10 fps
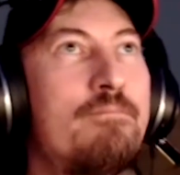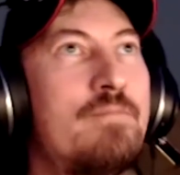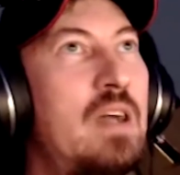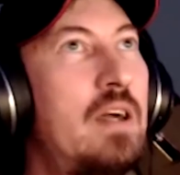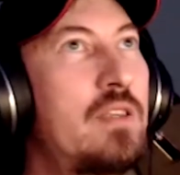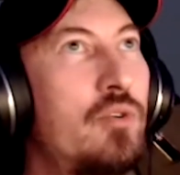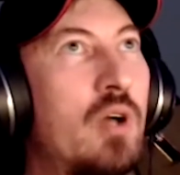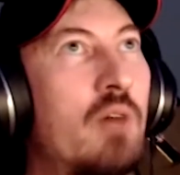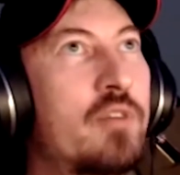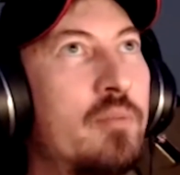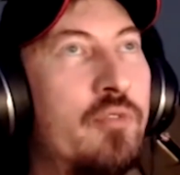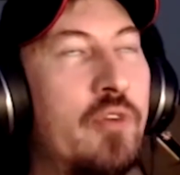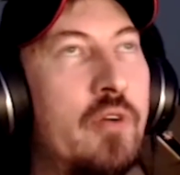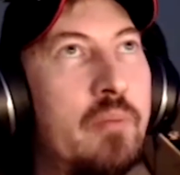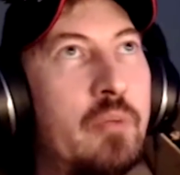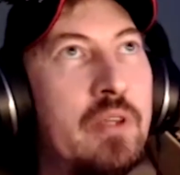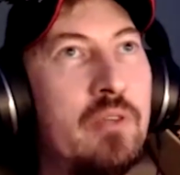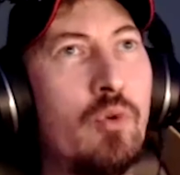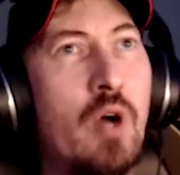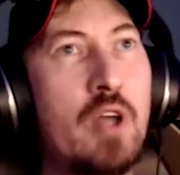not too comfortable for everybody to
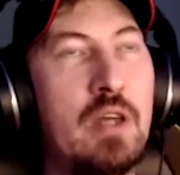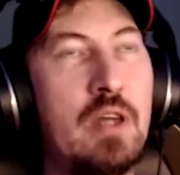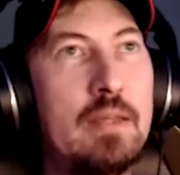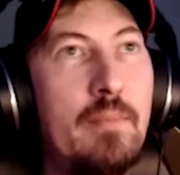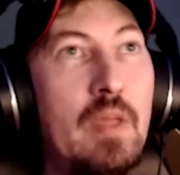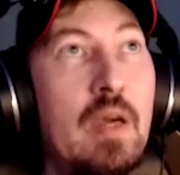watch that.